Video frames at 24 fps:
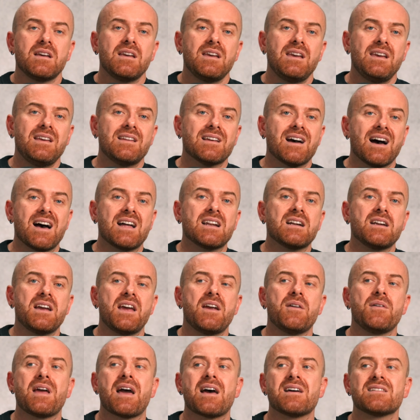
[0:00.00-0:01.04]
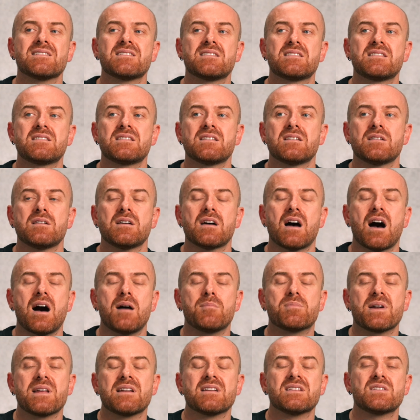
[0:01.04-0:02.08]
In other areas,
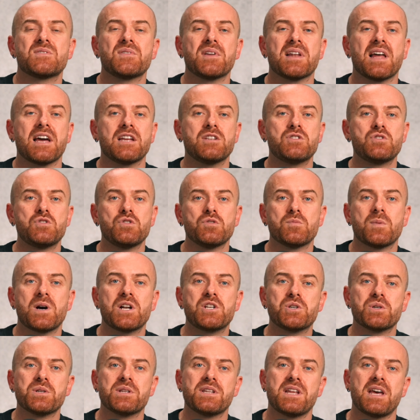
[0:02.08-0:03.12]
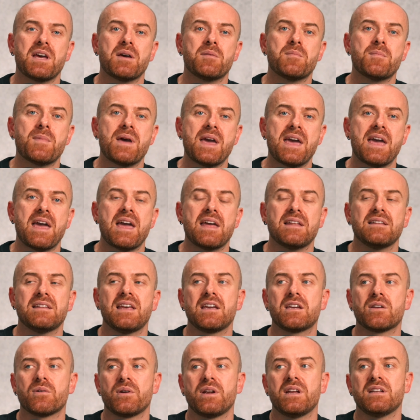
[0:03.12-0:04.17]
operators rely too much on them and they
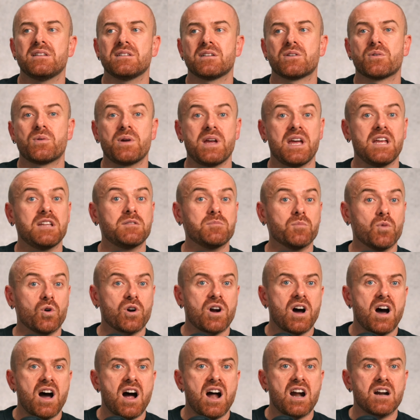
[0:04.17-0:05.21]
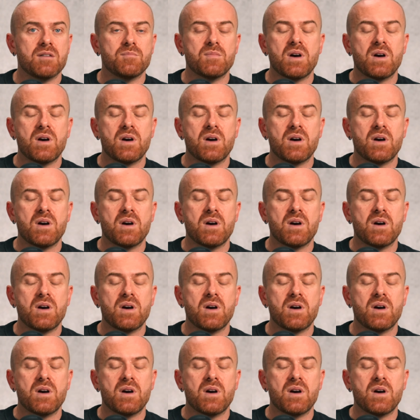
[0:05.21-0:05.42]
can create more harm.